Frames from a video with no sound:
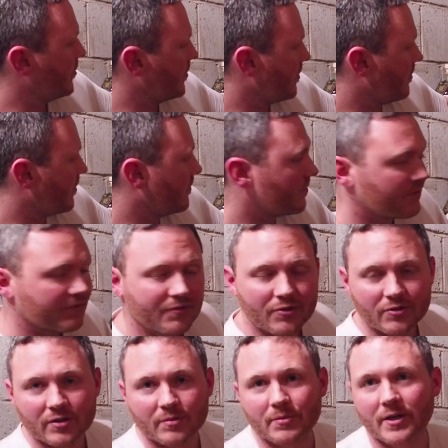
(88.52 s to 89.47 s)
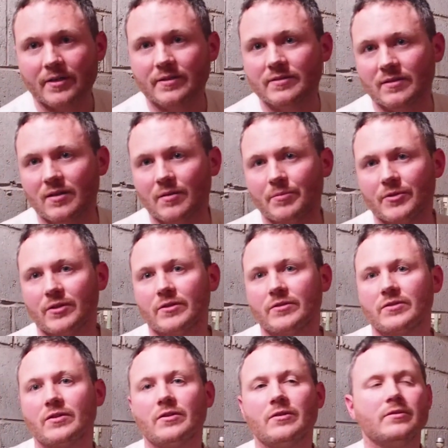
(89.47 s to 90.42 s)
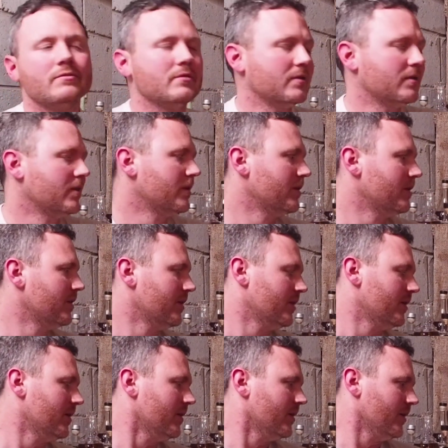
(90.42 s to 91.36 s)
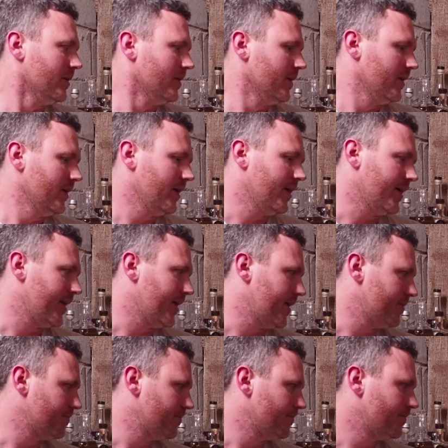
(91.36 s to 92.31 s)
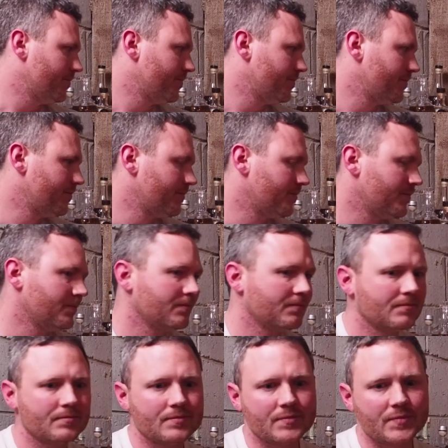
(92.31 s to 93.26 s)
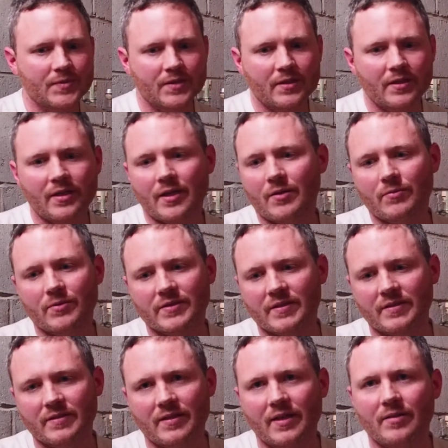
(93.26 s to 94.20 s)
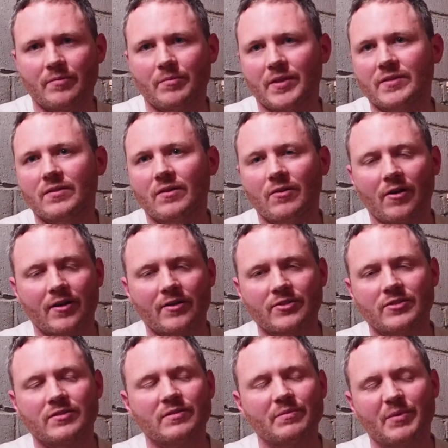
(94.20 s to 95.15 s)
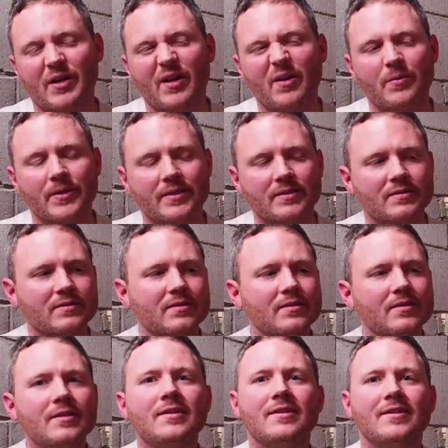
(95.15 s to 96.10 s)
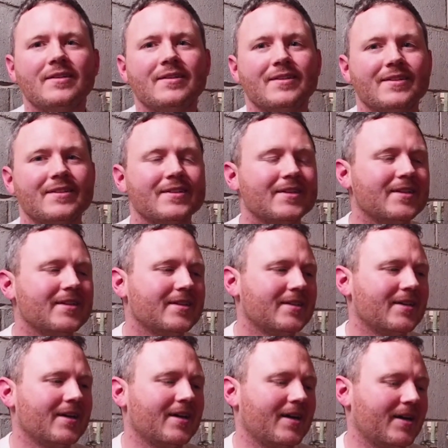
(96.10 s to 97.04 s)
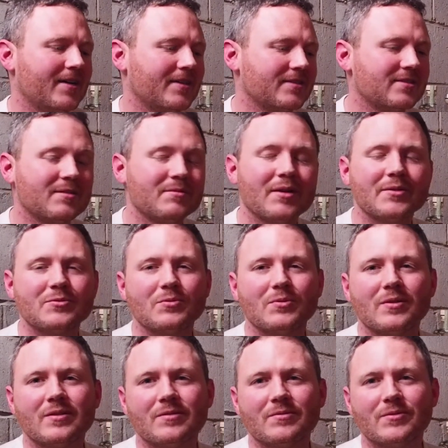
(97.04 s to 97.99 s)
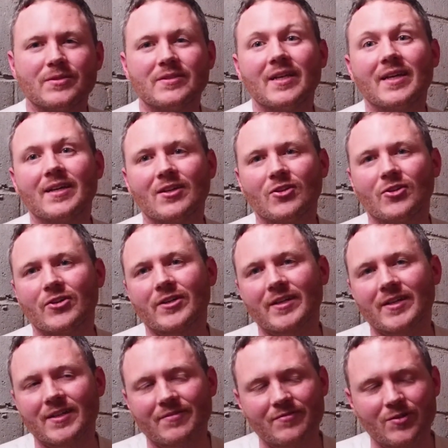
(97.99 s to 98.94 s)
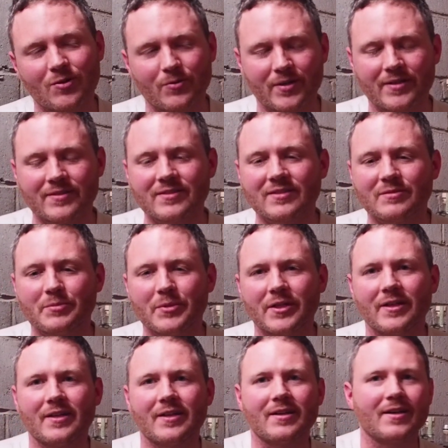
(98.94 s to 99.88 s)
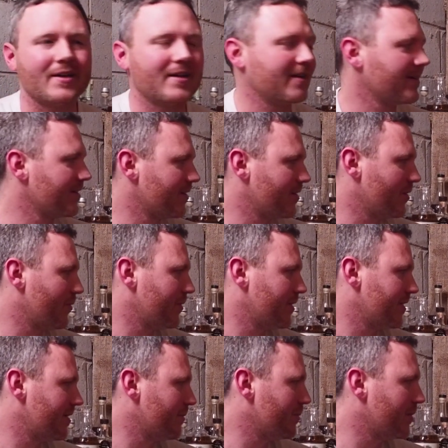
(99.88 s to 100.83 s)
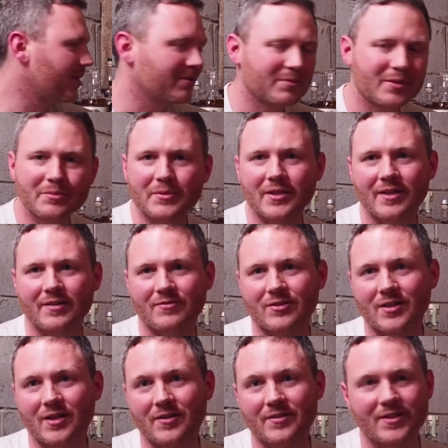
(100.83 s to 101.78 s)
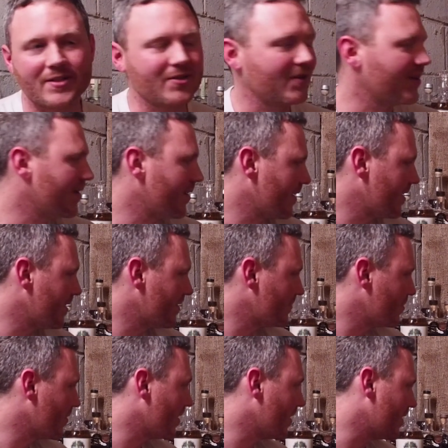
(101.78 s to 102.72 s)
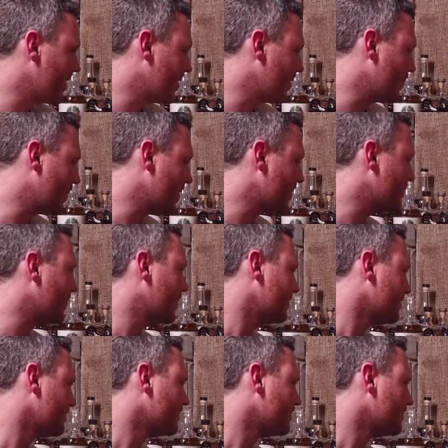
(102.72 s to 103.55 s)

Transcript: the equivalent of $30 a couple of years ago. Canadian whiskey's hit and miss on auctions, but I always sometimes we'll take a look, and if no one else is bidding, go in at the minimum, and every now and then you get lucky. So I got lucky with this one.